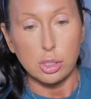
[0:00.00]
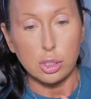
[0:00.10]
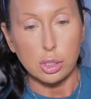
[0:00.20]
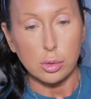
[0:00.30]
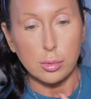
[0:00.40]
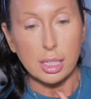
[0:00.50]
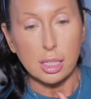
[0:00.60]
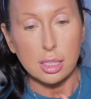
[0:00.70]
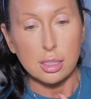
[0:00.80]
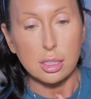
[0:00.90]

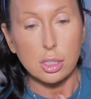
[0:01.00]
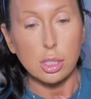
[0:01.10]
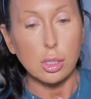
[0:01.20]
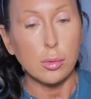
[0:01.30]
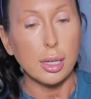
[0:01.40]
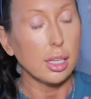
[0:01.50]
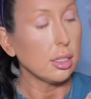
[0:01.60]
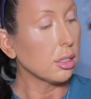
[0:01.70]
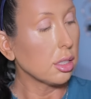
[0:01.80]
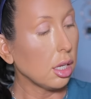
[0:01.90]
dewiness to
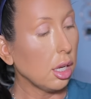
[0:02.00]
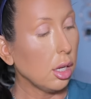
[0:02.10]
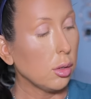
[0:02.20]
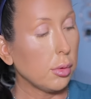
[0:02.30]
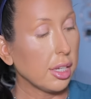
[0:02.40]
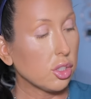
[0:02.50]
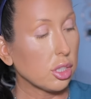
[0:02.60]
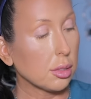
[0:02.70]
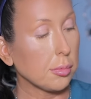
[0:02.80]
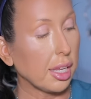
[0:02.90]
it, which
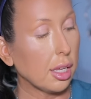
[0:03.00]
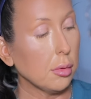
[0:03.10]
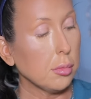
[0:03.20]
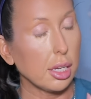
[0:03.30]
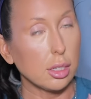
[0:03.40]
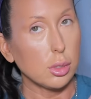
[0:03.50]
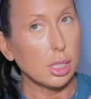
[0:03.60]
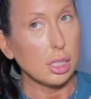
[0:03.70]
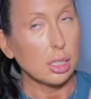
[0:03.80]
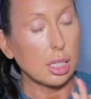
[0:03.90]
is making my
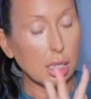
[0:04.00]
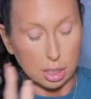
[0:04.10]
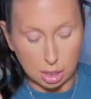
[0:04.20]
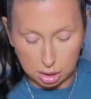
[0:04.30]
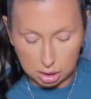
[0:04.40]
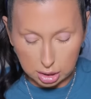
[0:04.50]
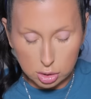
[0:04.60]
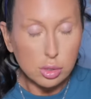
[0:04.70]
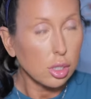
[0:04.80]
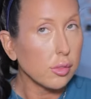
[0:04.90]
oily skin a
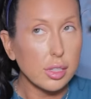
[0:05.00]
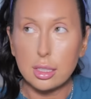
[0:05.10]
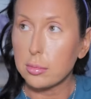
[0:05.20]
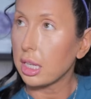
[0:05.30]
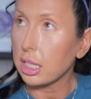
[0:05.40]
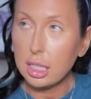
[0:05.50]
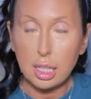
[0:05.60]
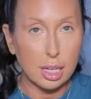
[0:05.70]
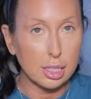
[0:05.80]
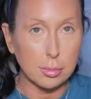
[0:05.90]
little nervous. I'm not gonna
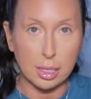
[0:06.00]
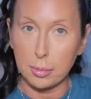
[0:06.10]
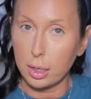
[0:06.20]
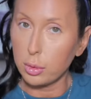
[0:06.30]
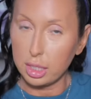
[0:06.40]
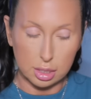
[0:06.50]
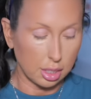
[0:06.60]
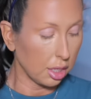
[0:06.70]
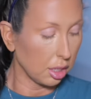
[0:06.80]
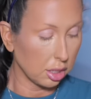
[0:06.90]
lie, it's making my oily
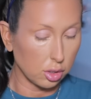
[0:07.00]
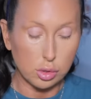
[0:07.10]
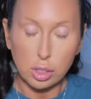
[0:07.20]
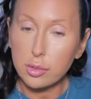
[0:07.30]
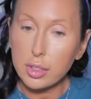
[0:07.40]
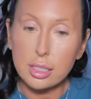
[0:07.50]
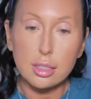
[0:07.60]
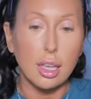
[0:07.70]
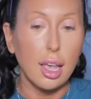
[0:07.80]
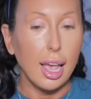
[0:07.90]
skin a little
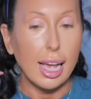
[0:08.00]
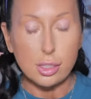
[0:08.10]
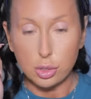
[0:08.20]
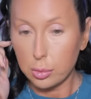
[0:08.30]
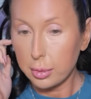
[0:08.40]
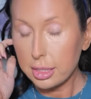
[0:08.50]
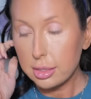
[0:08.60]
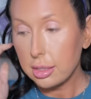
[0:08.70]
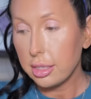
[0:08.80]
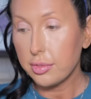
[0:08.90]
nervous. I don't want it
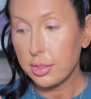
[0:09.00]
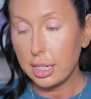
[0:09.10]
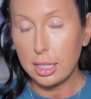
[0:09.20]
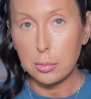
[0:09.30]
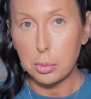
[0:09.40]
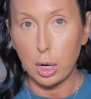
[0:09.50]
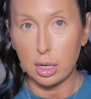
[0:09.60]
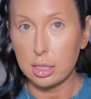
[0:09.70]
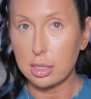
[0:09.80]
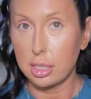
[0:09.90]
to lift any
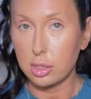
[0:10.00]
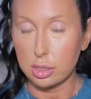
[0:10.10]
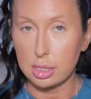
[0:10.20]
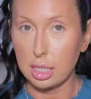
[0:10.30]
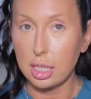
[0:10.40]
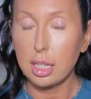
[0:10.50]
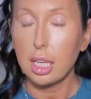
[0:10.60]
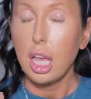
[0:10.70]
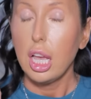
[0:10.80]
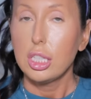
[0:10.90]
products underneath.
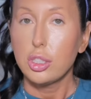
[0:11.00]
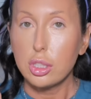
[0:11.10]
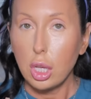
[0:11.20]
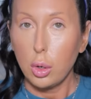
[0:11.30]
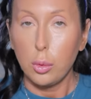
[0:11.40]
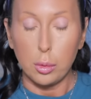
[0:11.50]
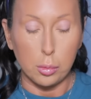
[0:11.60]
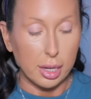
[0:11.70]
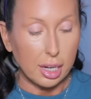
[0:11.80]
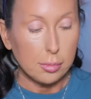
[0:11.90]
So
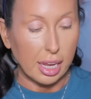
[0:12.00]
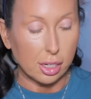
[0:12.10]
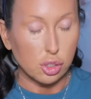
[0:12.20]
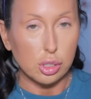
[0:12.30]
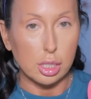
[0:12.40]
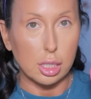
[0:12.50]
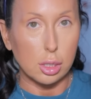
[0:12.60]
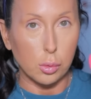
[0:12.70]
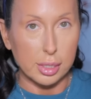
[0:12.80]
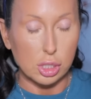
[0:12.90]
what I'm actually
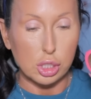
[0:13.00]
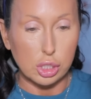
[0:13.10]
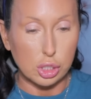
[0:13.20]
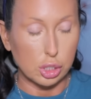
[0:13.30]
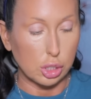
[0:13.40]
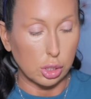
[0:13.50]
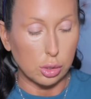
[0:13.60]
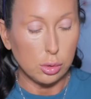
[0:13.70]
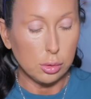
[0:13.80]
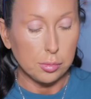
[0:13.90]
going to
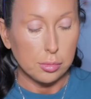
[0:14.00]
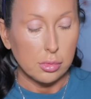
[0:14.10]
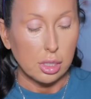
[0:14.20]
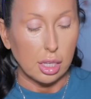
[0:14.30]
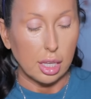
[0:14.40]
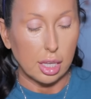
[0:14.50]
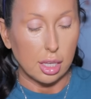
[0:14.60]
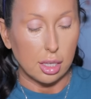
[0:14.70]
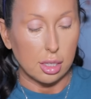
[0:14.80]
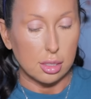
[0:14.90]
do
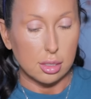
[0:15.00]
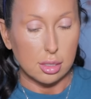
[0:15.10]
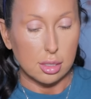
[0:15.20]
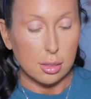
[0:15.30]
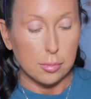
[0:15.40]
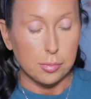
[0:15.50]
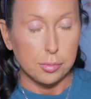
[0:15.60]
is